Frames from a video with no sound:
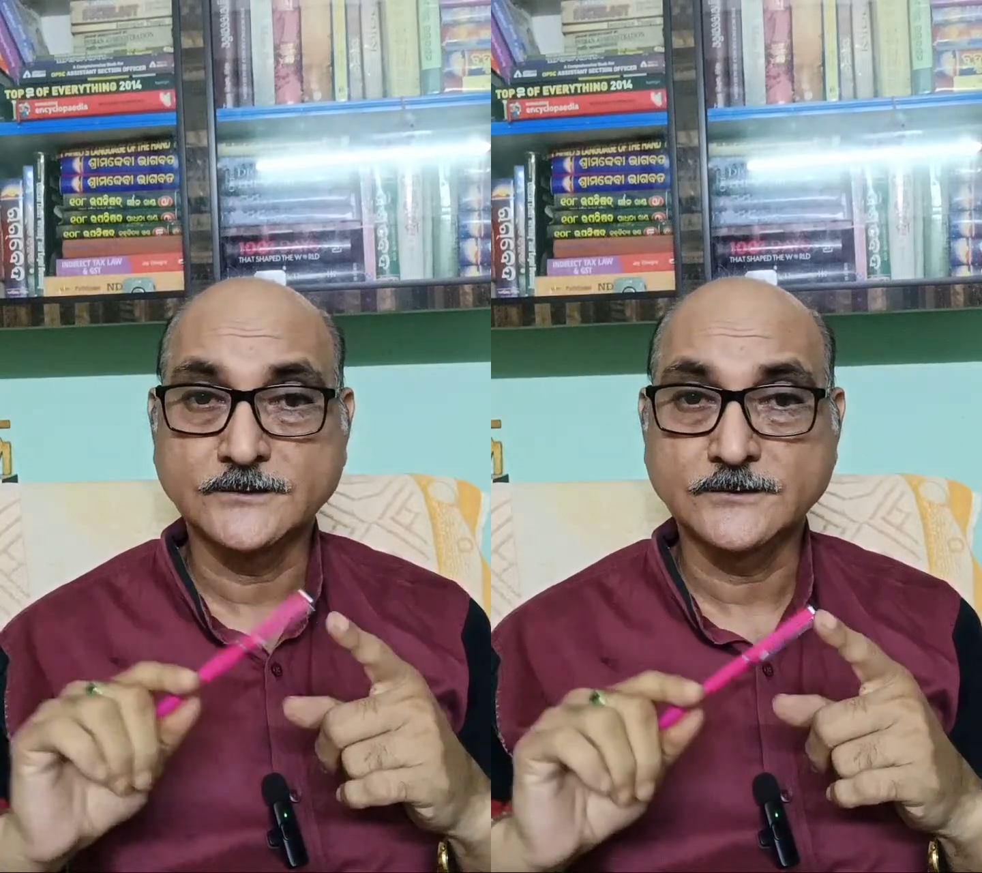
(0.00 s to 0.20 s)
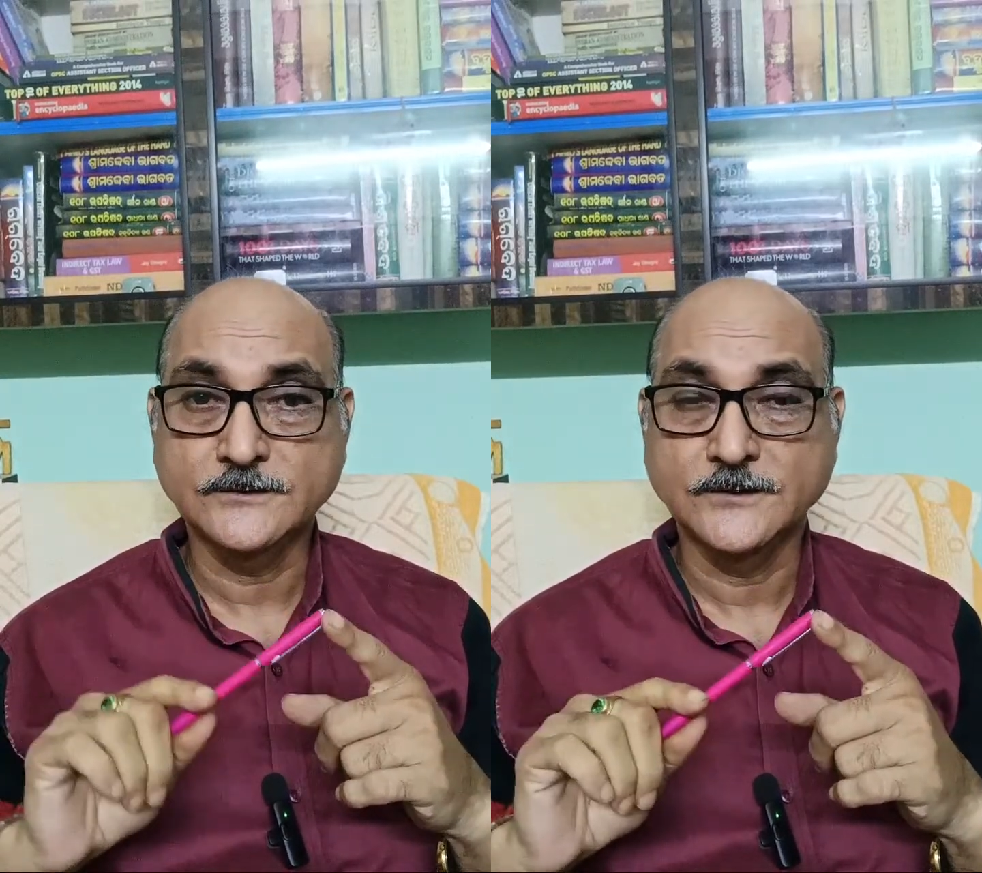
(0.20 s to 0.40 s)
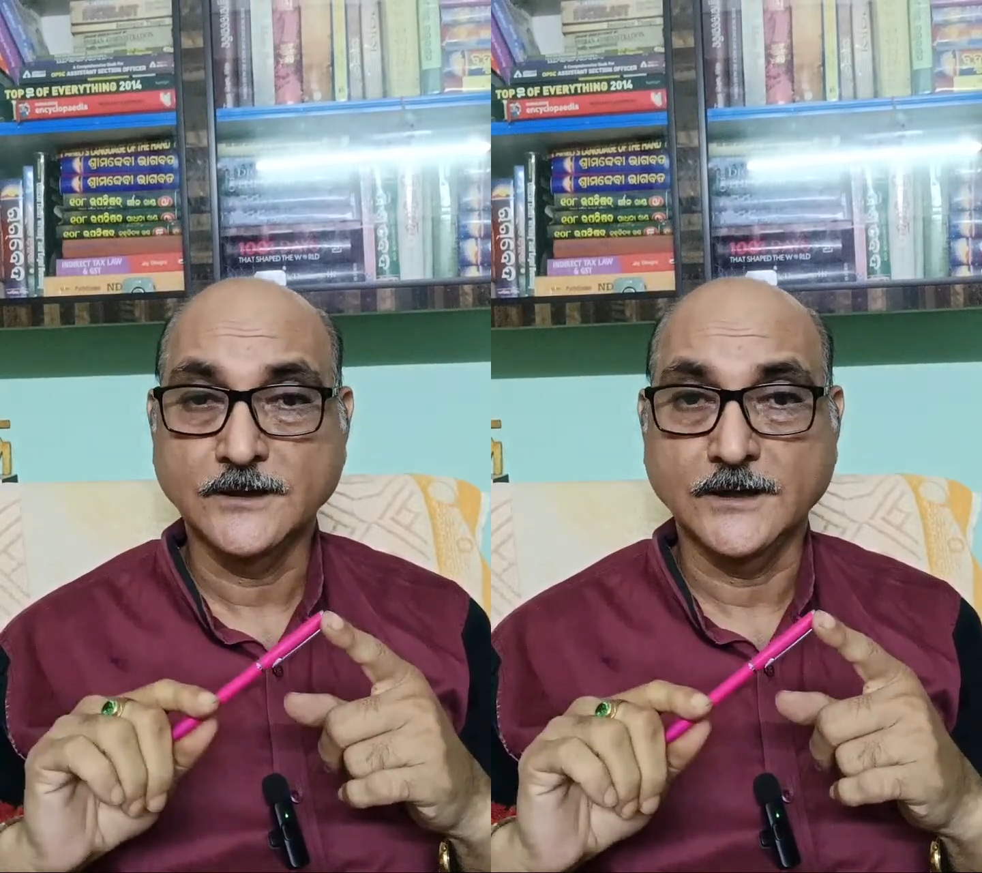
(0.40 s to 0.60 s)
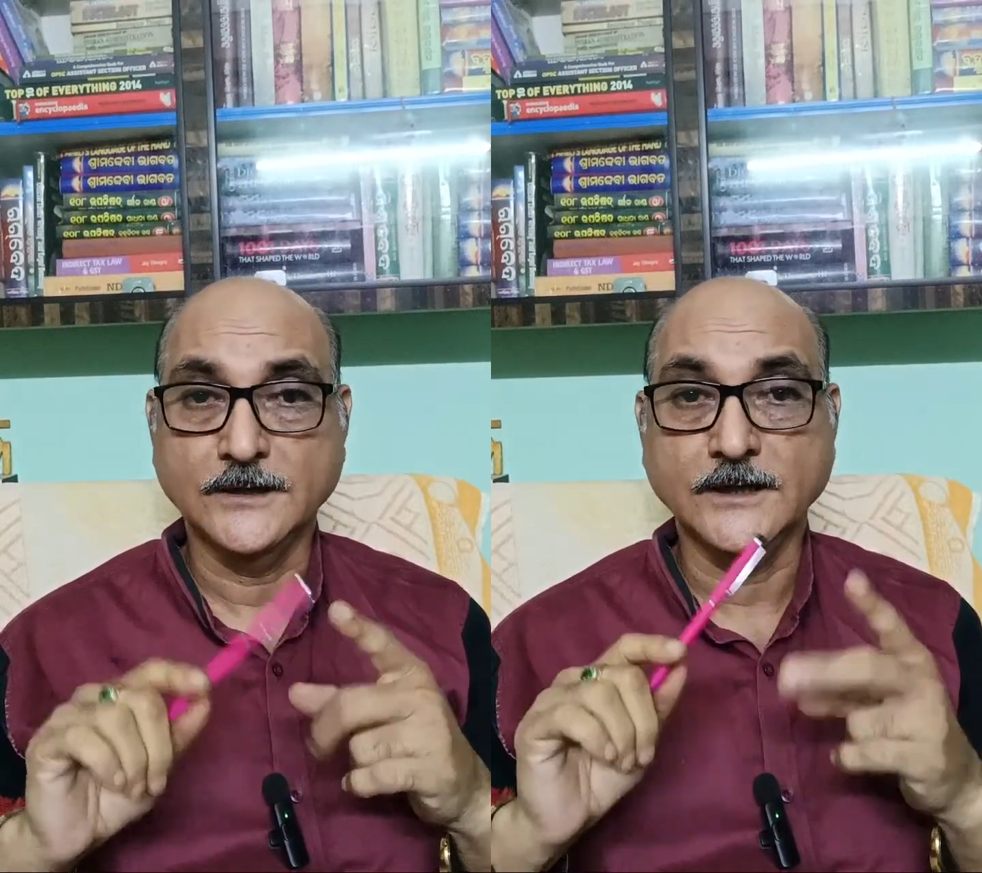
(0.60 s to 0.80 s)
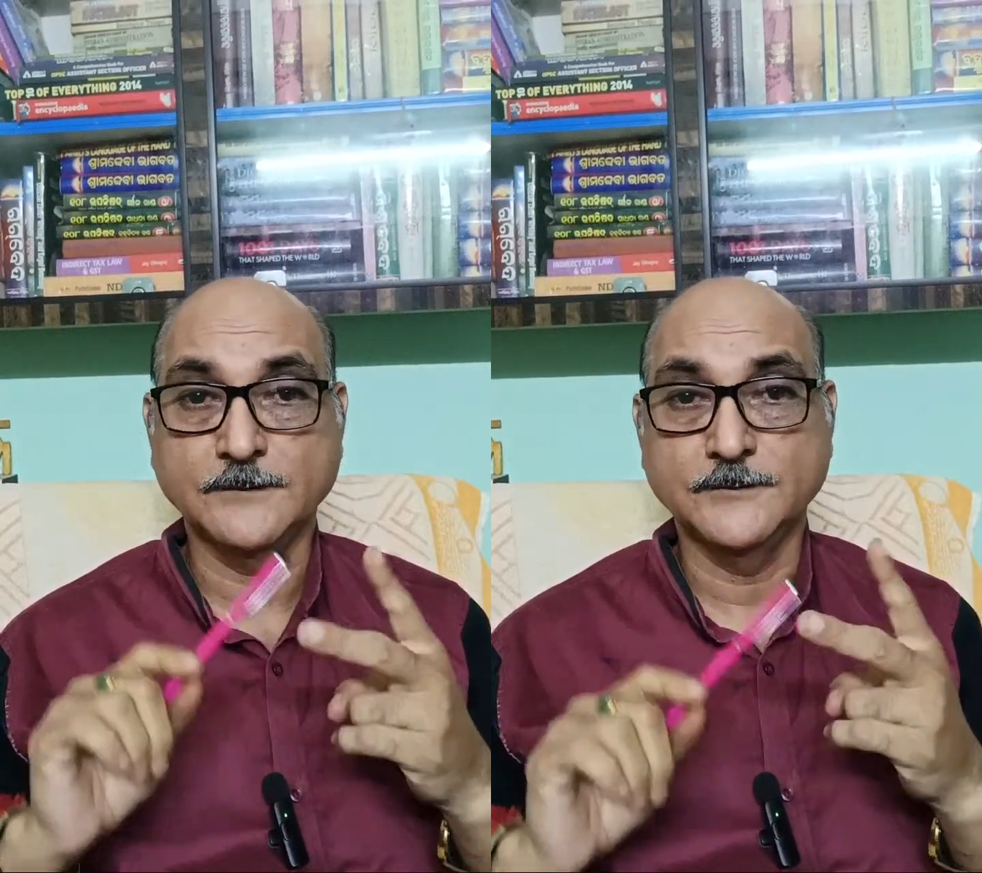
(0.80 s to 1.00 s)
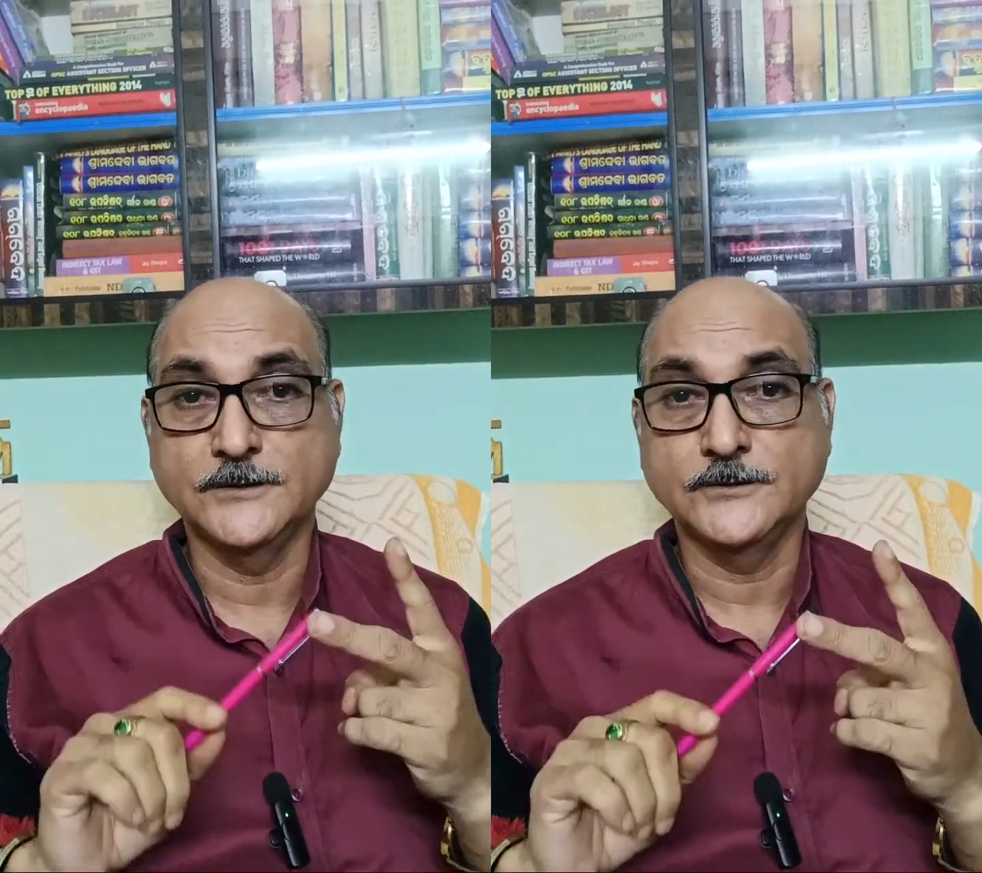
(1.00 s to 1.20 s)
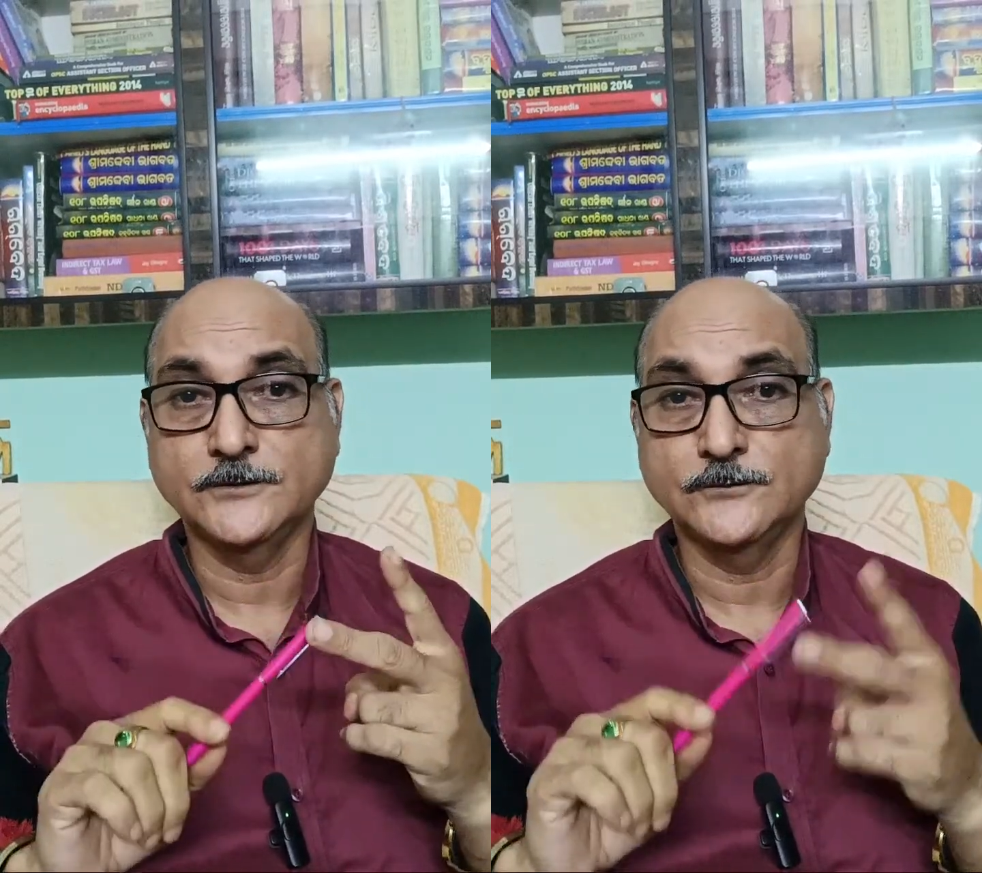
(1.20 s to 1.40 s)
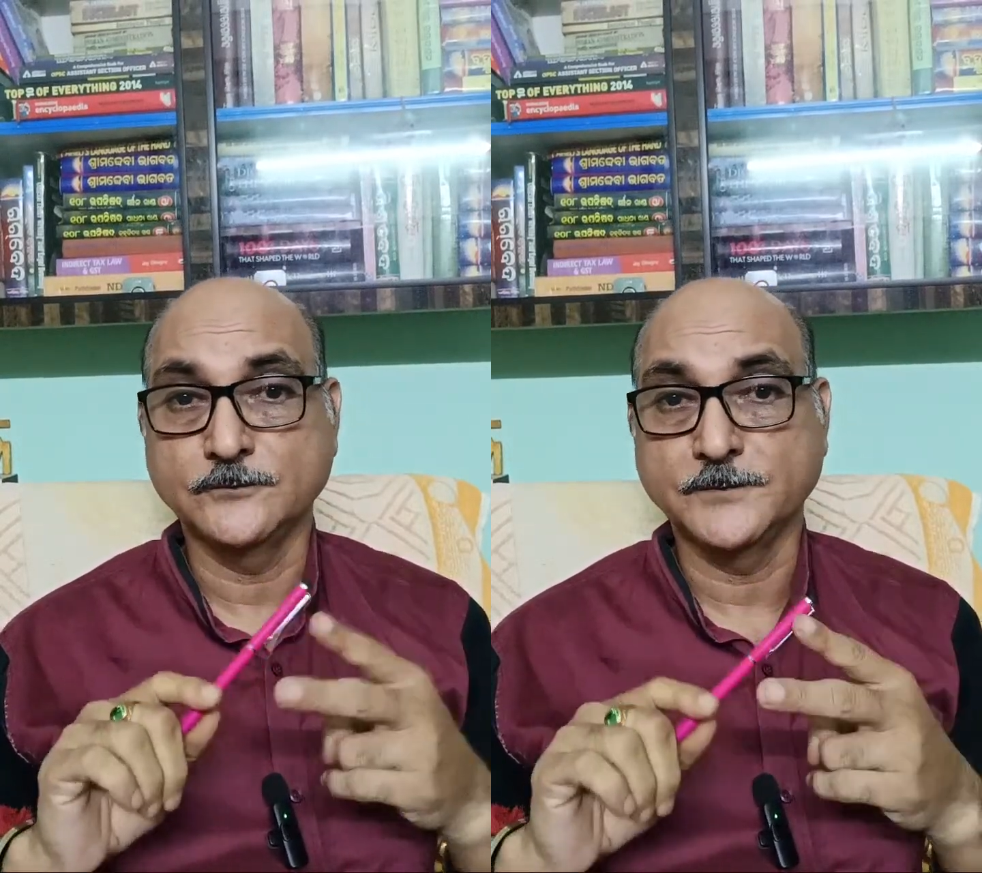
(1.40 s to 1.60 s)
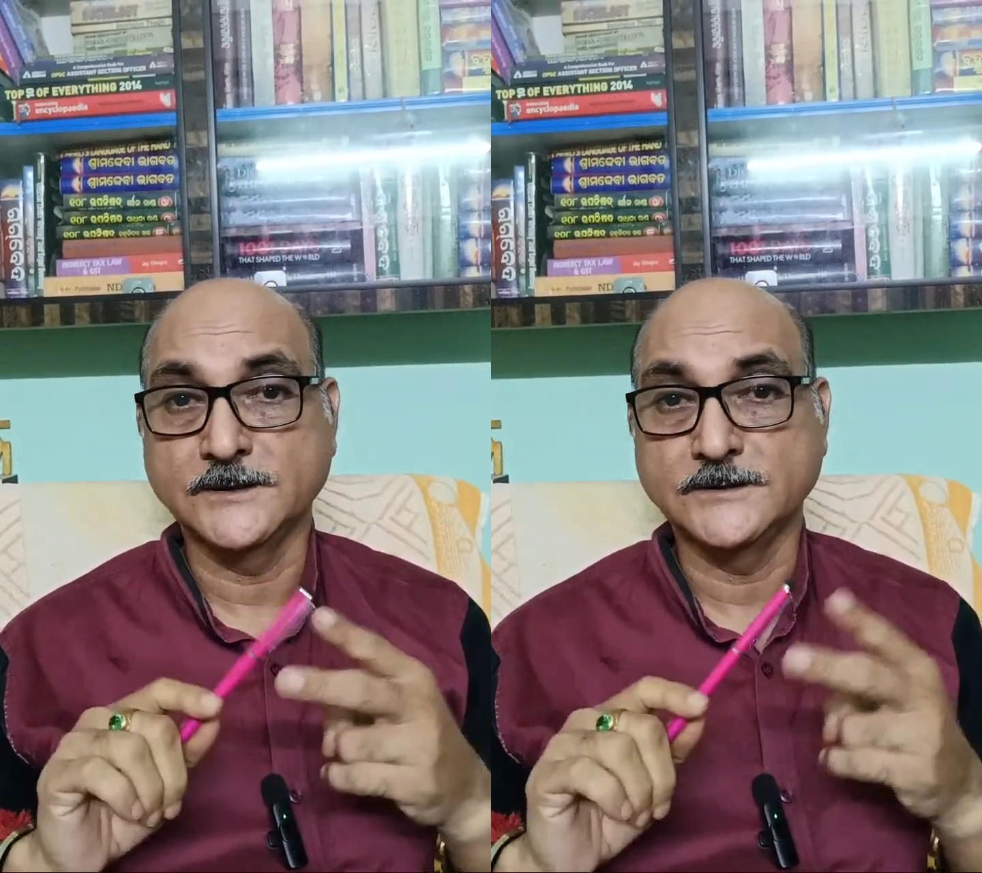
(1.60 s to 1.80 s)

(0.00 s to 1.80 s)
and ability to pay.